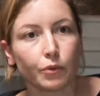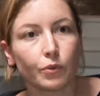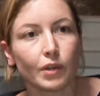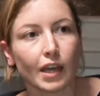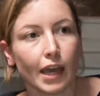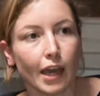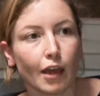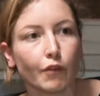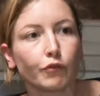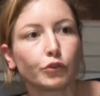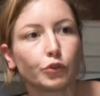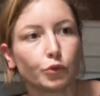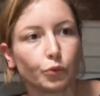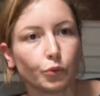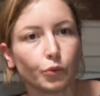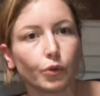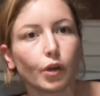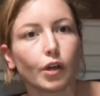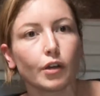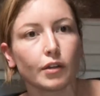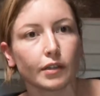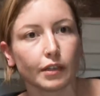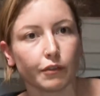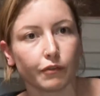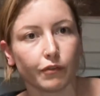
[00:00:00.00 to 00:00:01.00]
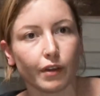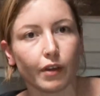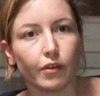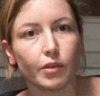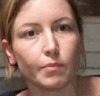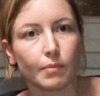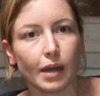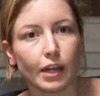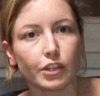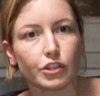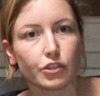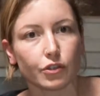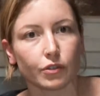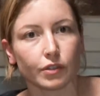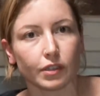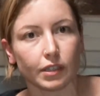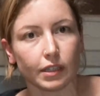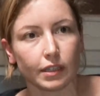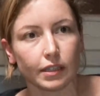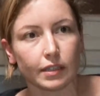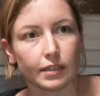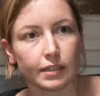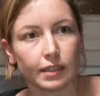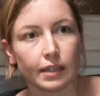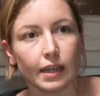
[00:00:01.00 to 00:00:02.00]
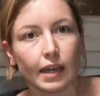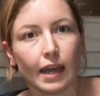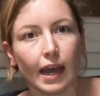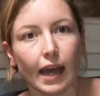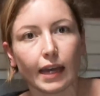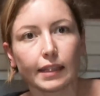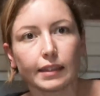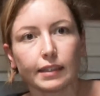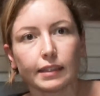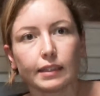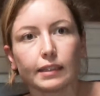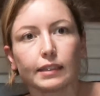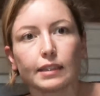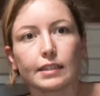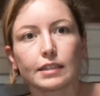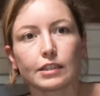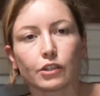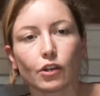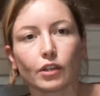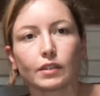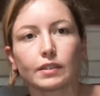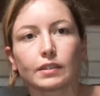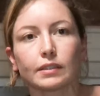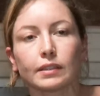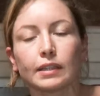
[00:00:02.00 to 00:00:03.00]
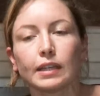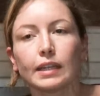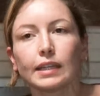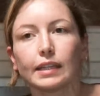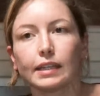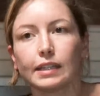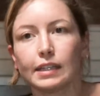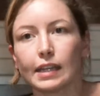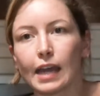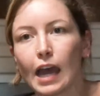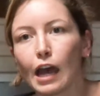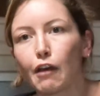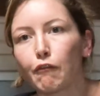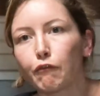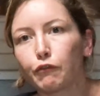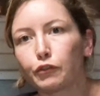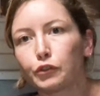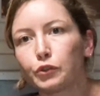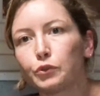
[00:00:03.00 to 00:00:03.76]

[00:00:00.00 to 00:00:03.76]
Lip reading: We have to work very much on this. I think it's not enough